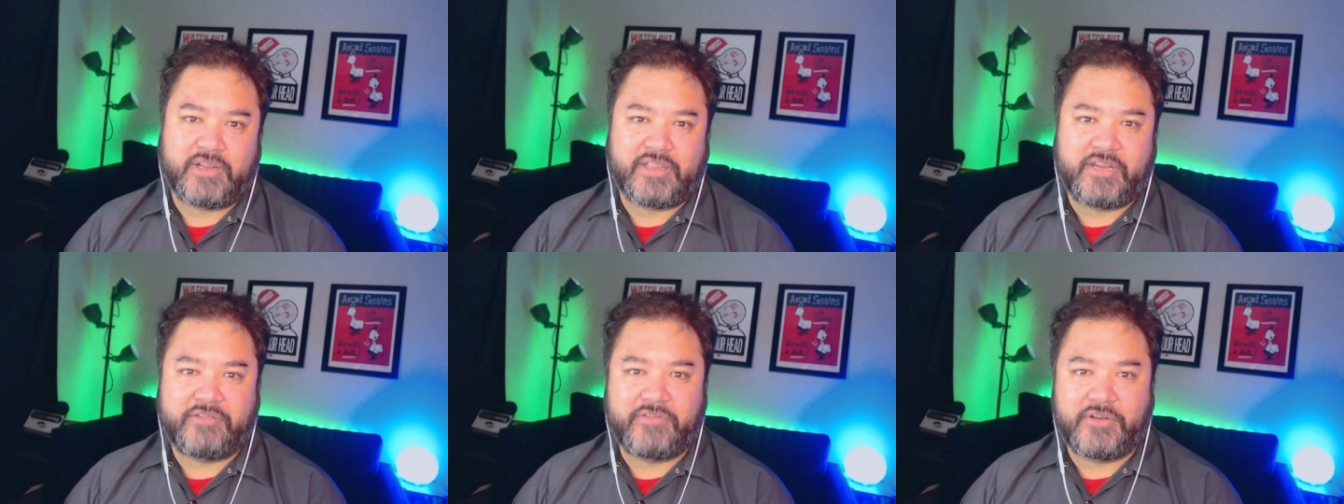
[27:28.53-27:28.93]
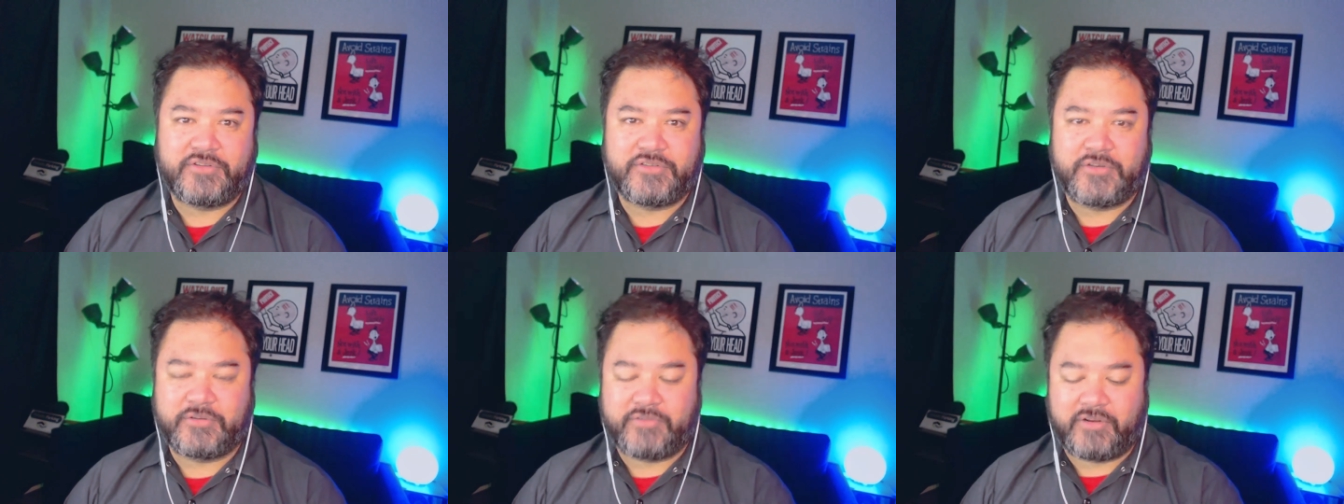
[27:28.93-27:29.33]
A lot of folks
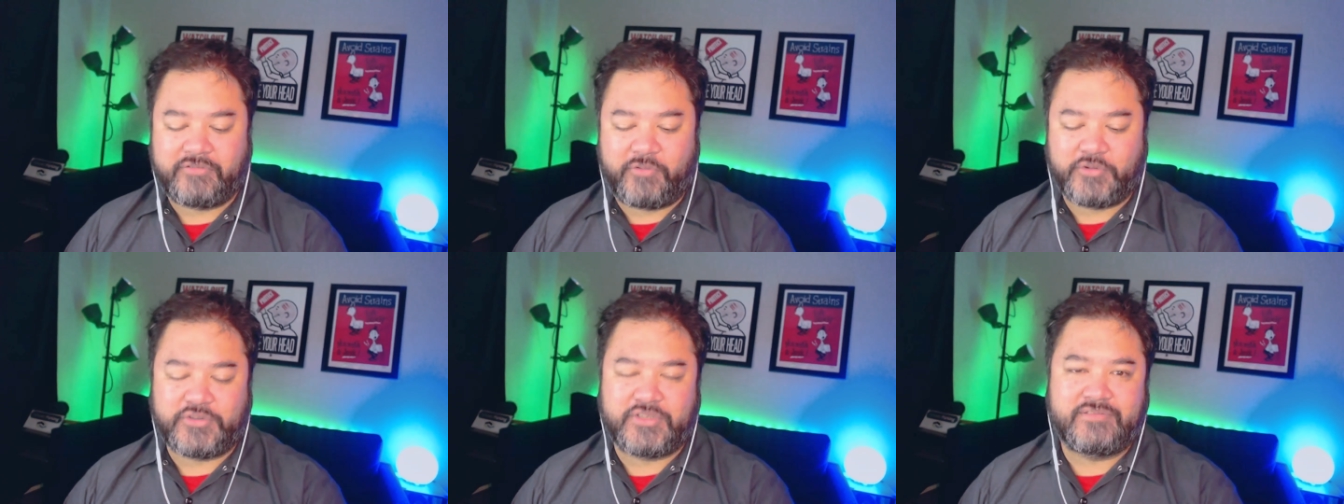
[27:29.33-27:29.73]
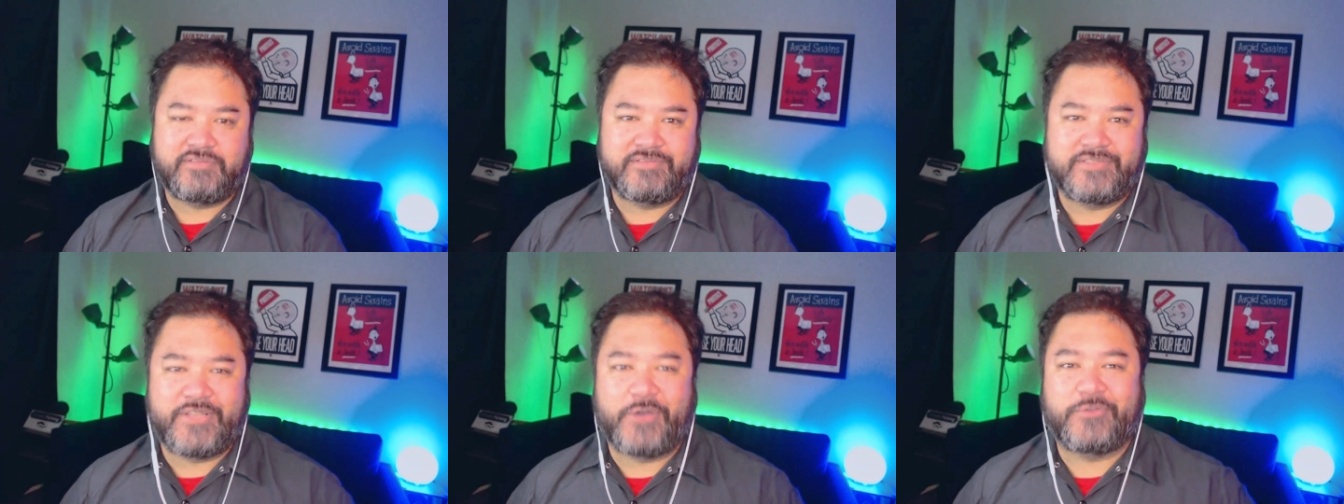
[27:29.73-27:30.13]
who unfortunately
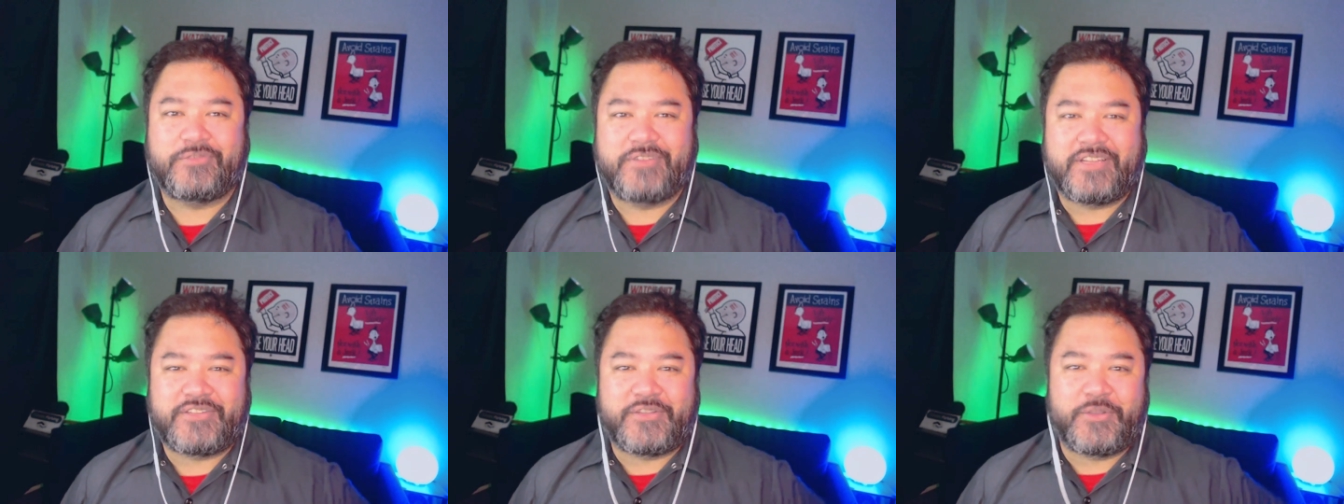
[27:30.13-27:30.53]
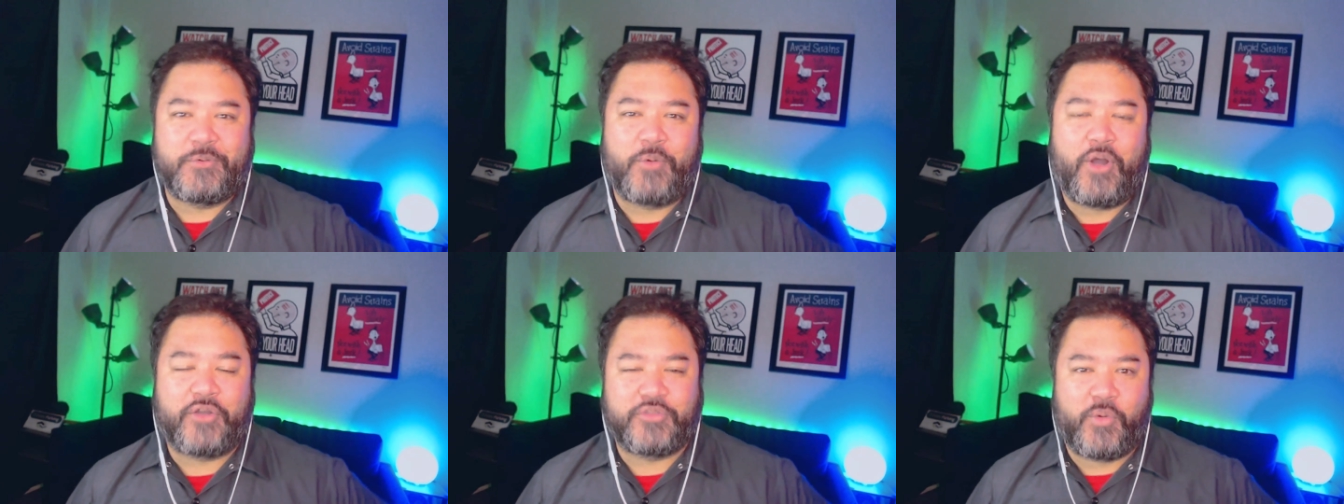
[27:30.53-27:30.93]
don't necessarily
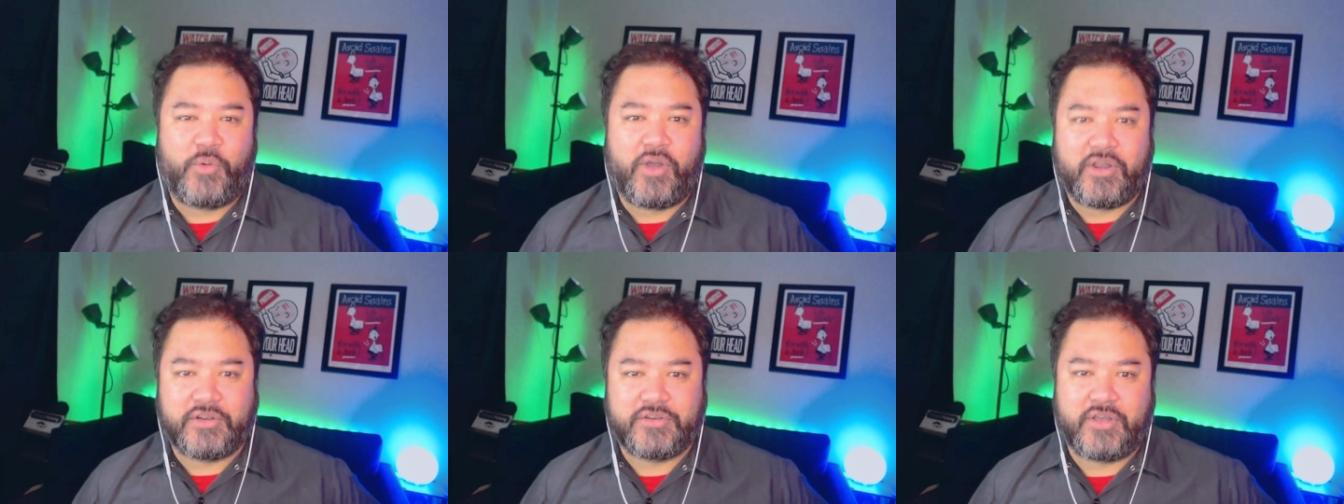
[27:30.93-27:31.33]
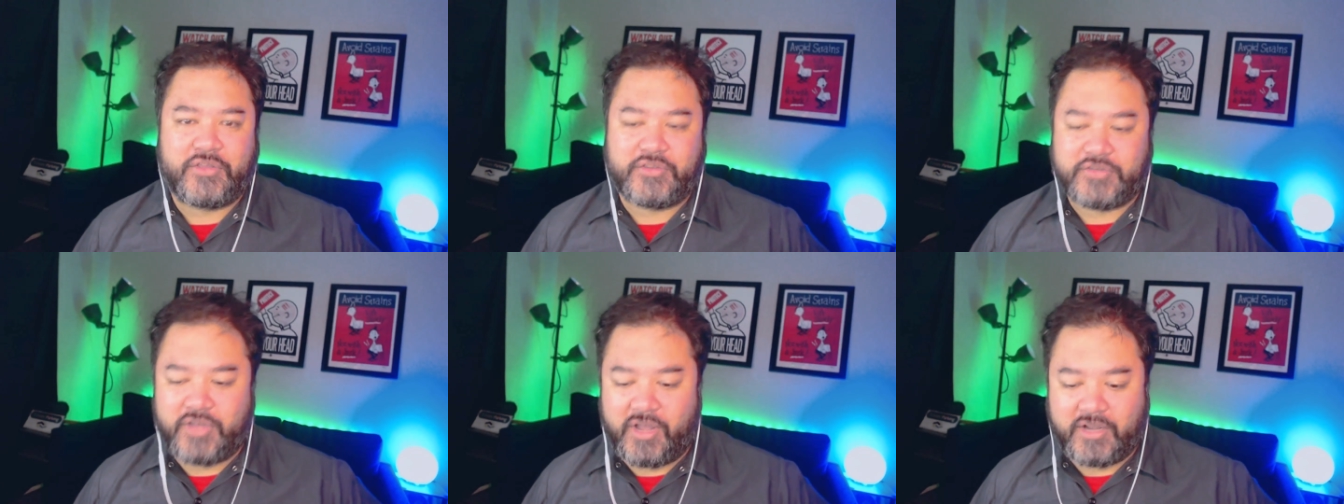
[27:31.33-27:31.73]
walk the walk and talk the
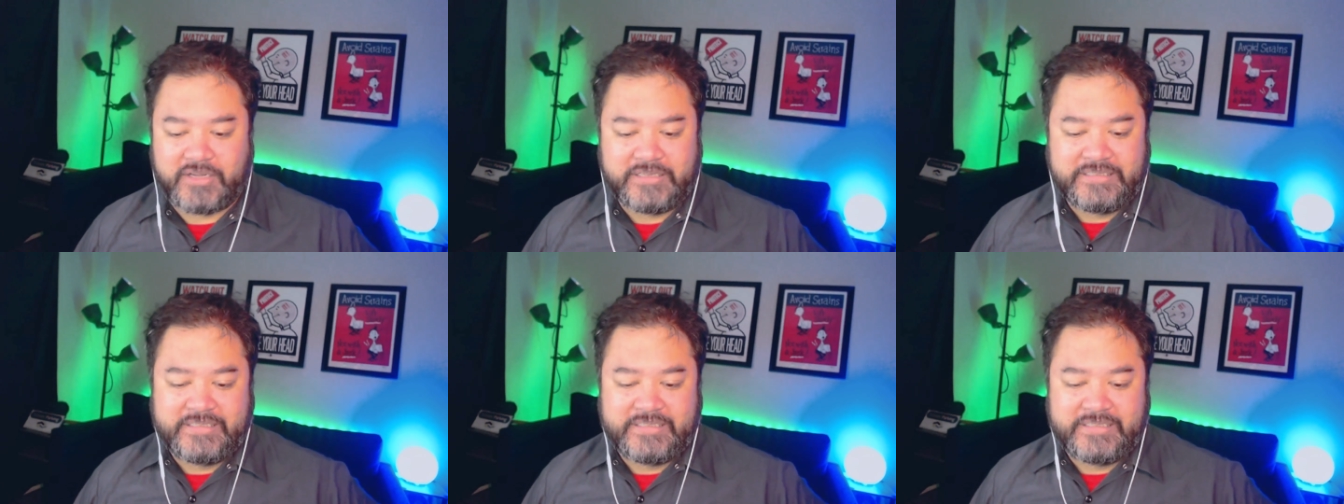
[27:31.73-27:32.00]
talk.